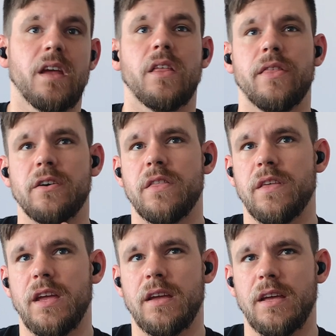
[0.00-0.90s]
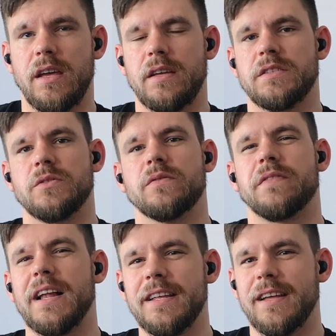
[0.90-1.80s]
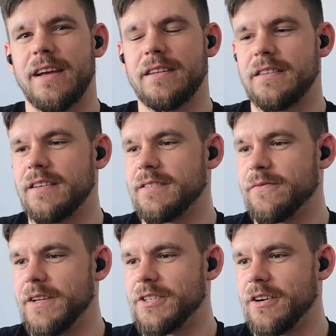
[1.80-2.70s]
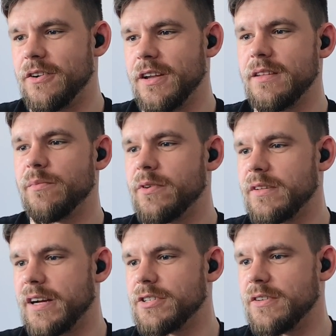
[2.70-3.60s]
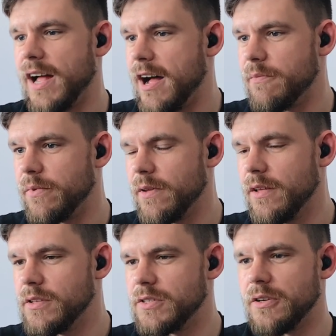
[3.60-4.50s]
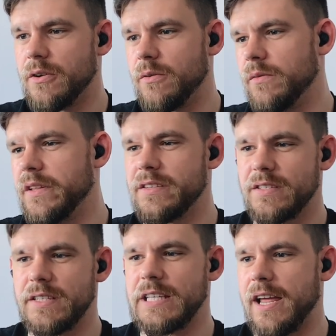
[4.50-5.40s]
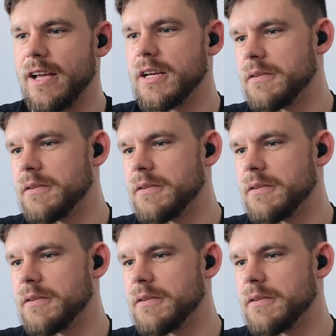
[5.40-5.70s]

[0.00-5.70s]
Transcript: Third thing is to validate this feature in the production app. So this is like